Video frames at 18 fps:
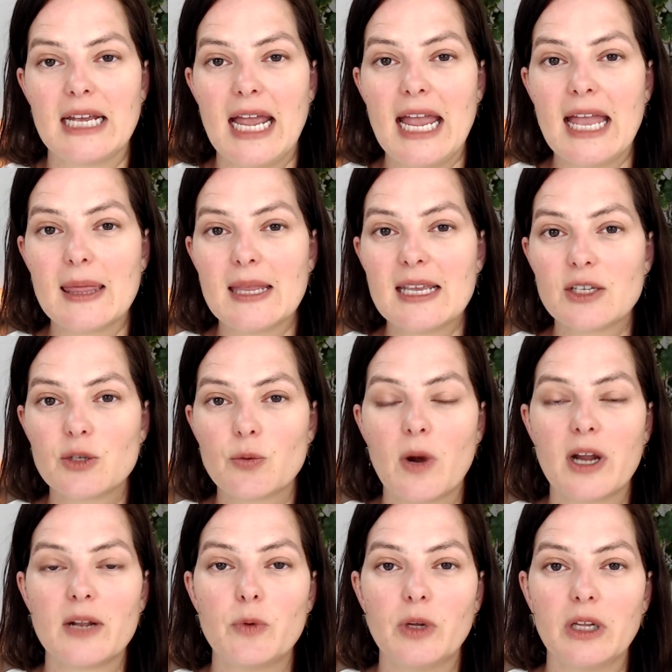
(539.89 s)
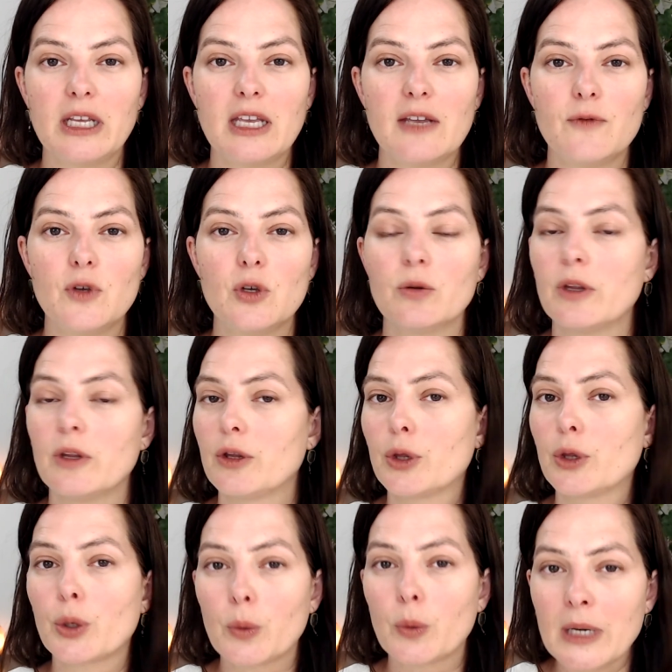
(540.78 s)
And this one will give you the
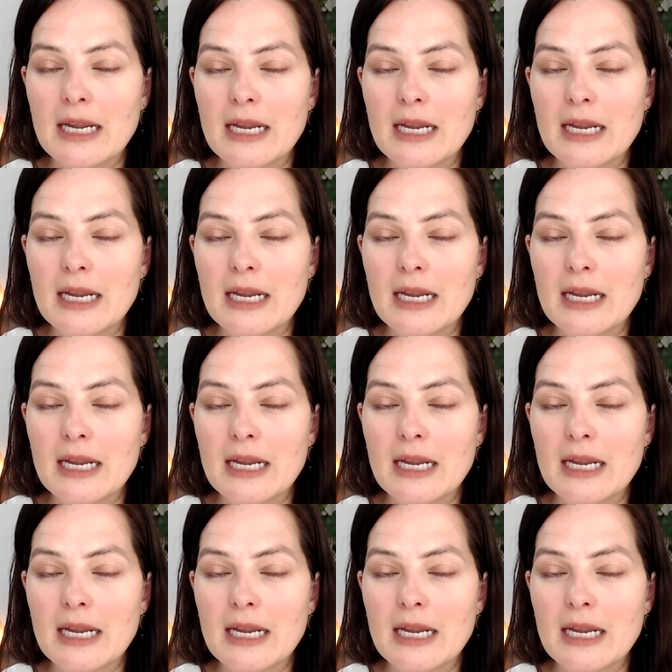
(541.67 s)
3